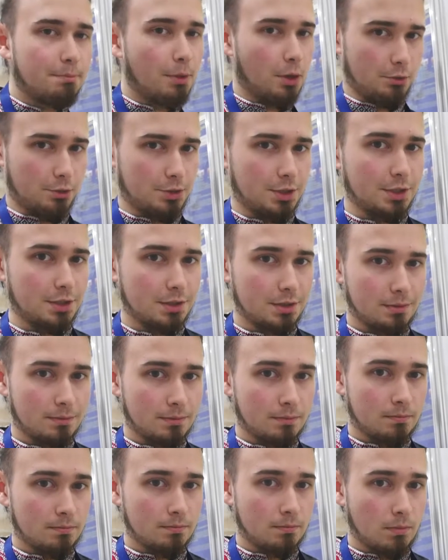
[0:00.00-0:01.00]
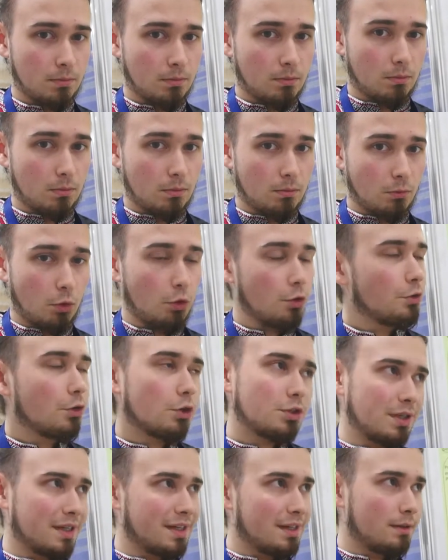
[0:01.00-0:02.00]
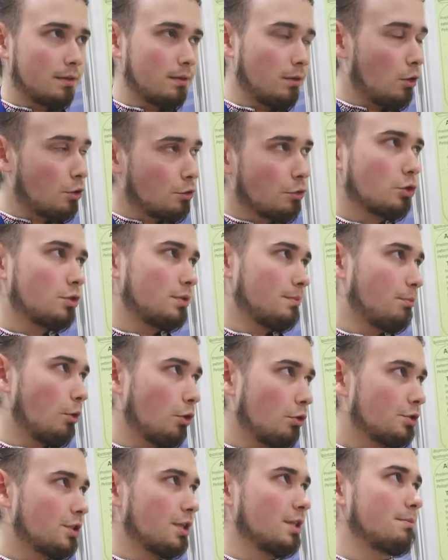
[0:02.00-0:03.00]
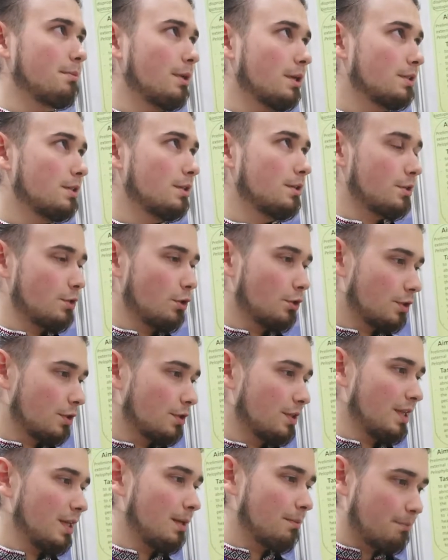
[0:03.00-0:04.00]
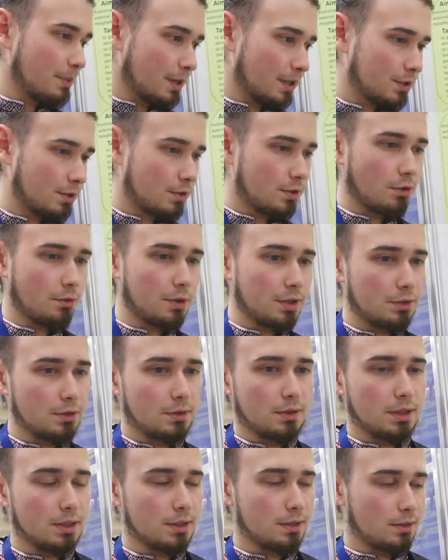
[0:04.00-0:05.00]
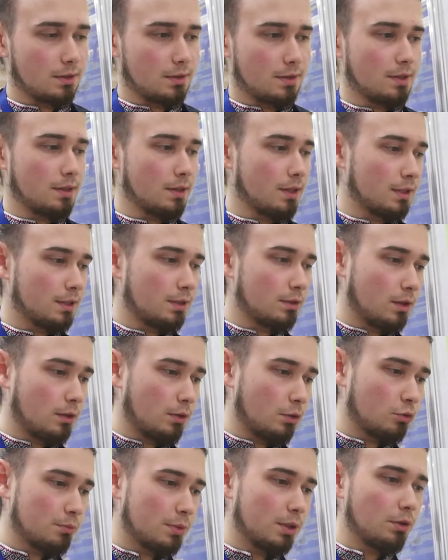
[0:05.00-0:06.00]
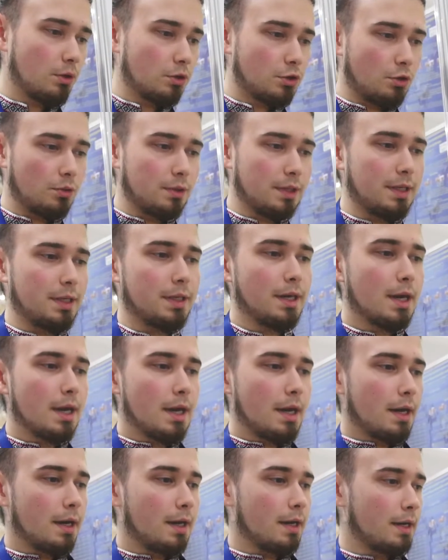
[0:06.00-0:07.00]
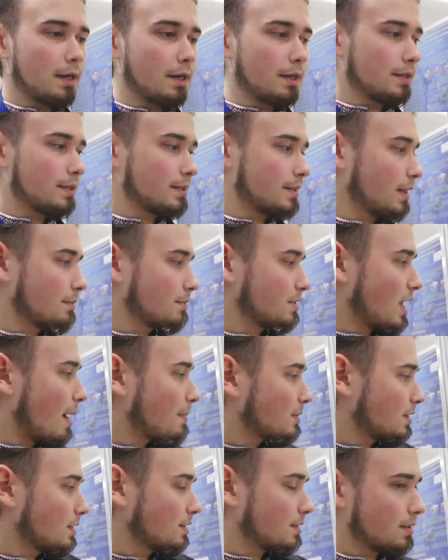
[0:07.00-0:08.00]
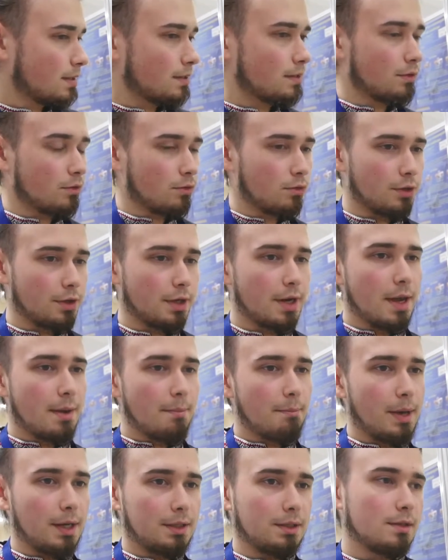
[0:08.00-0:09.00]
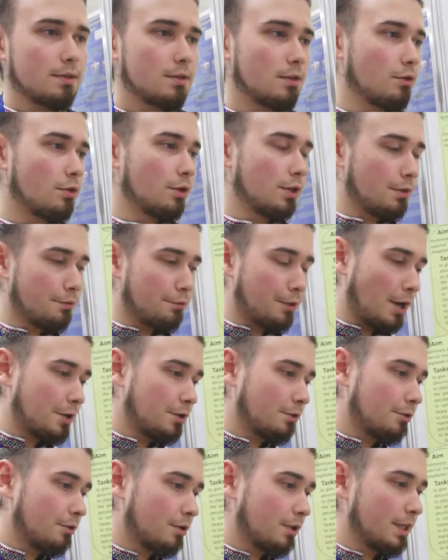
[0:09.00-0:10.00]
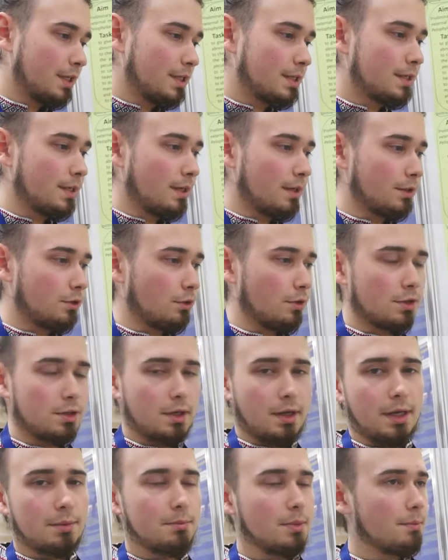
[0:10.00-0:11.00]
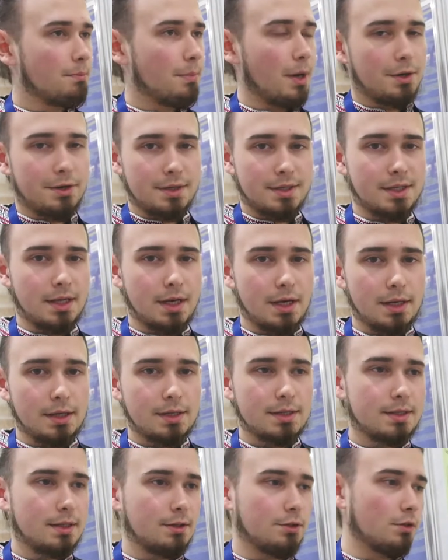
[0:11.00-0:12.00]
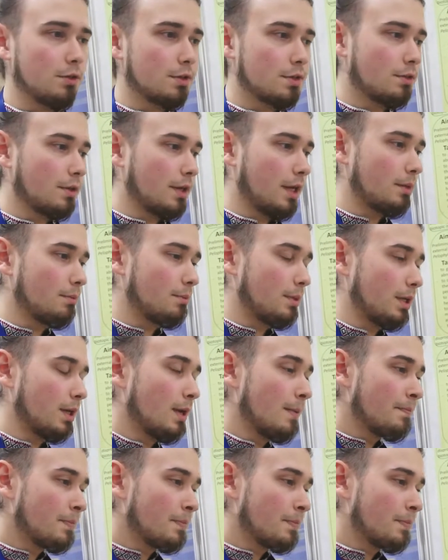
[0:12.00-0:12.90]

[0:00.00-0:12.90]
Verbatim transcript: pollutant or not uh, or not pollutant but a certain impact so it it's, it could be not only uh, some substances or metals or radionuclides it also can be parasites it also can be